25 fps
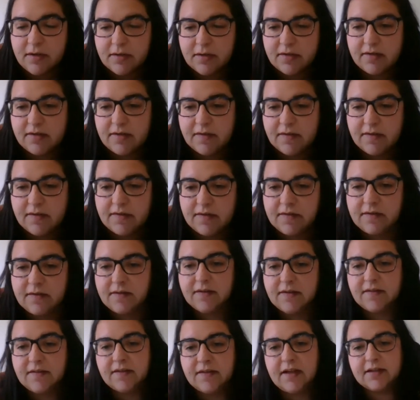this
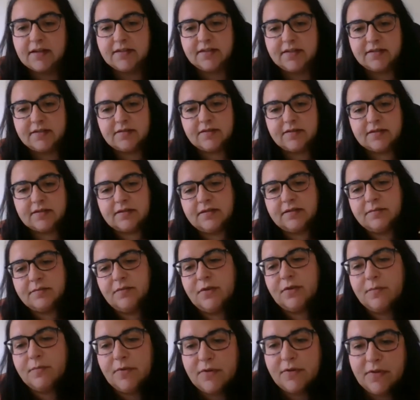task is
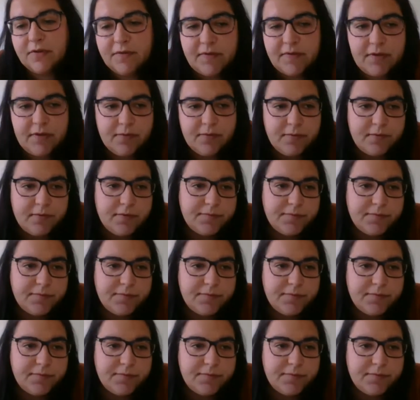more difficult.